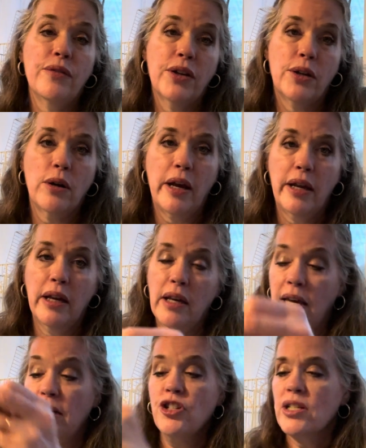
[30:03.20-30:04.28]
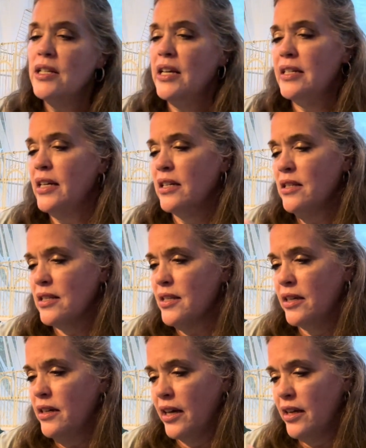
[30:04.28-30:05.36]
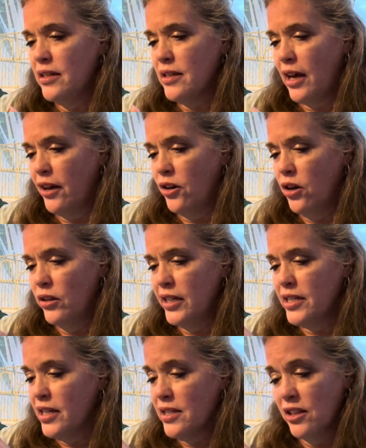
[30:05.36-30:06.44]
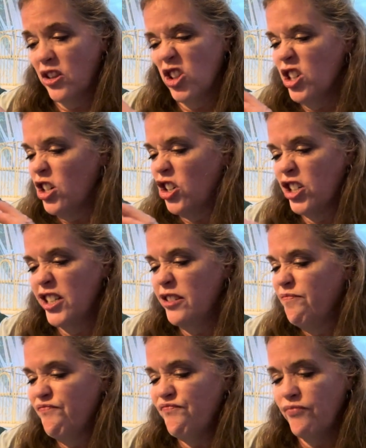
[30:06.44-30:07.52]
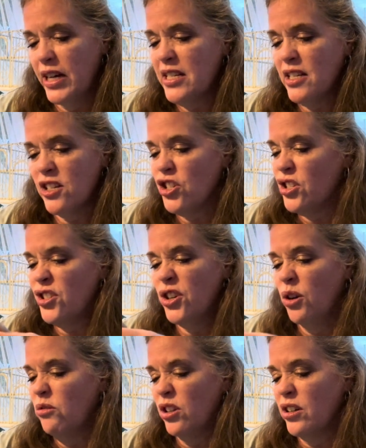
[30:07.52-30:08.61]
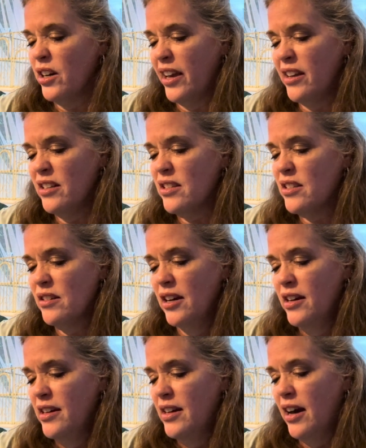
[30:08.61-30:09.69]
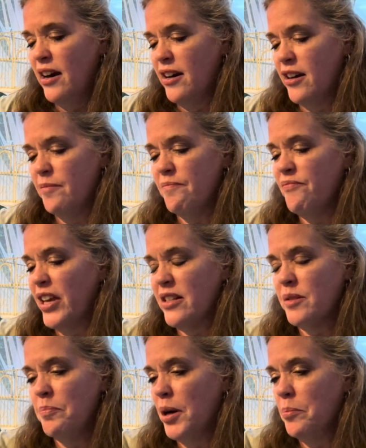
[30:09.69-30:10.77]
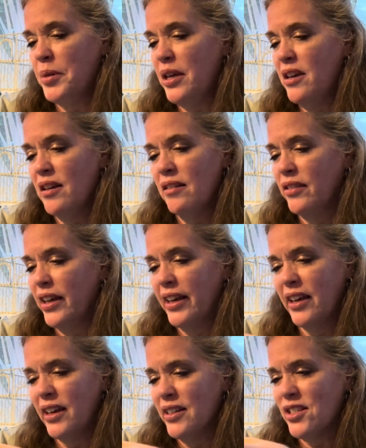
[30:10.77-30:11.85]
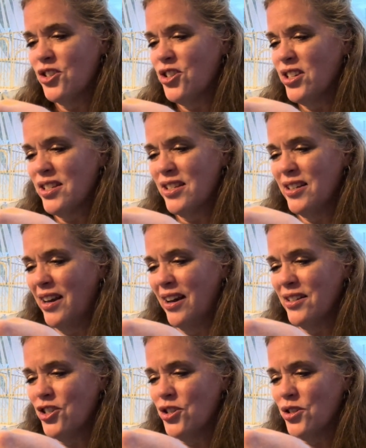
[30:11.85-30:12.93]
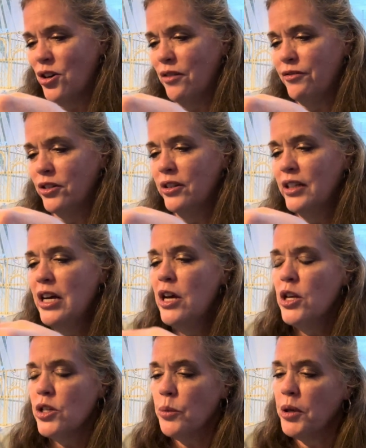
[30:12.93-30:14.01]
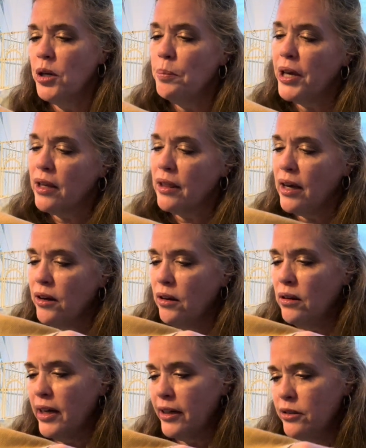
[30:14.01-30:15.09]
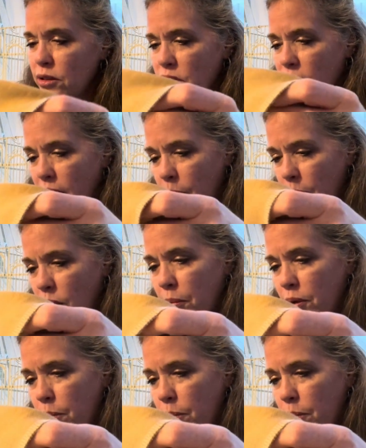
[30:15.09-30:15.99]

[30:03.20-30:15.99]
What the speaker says: the Kreinik. It doesn't sit nice at all. It doesn't look good. My stitches don't look nice. It's bumpy, like it's just awful. So I'm gonna pick that all out, and I'm gonna put